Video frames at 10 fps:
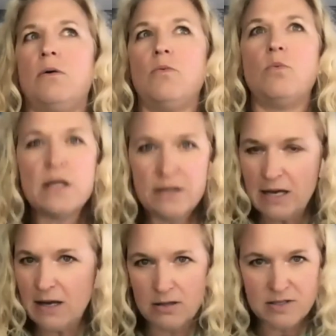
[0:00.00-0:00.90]
what
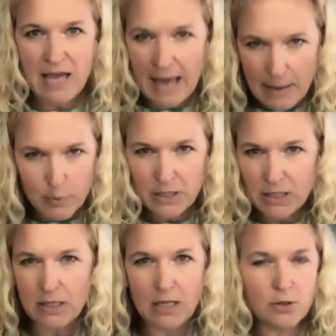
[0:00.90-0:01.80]
the hell is
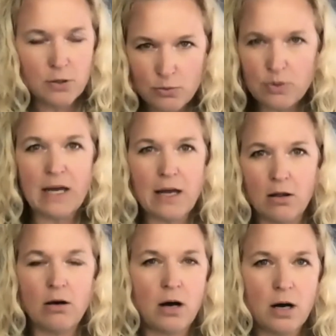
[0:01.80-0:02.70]
happening and who the
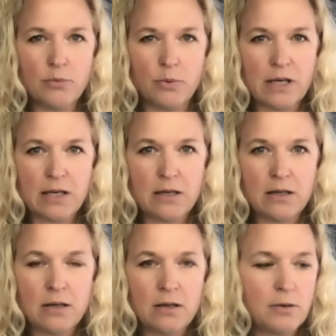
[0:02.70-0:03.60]
hell are we?
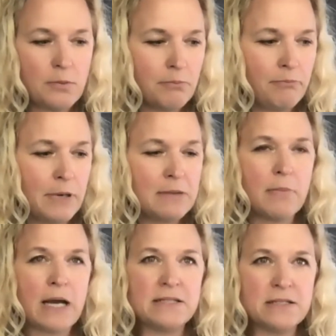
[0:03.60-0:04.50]
But
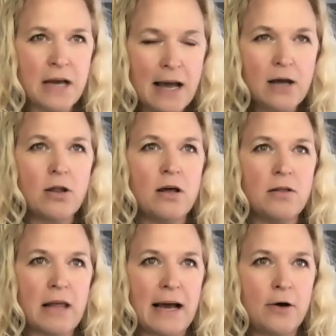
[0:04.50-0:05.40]
my denial
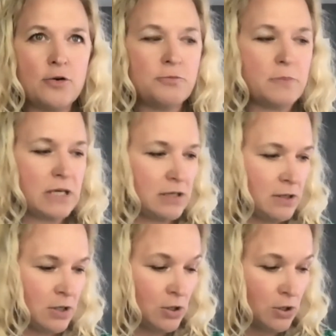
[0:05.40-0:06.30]
allowed
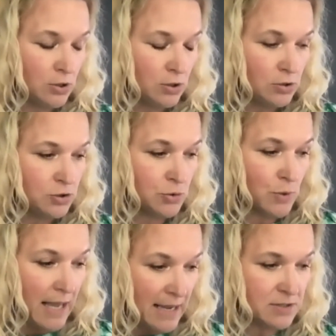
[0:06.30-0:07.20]
me
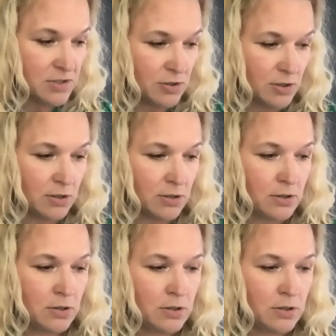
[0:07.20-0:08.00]
to answer,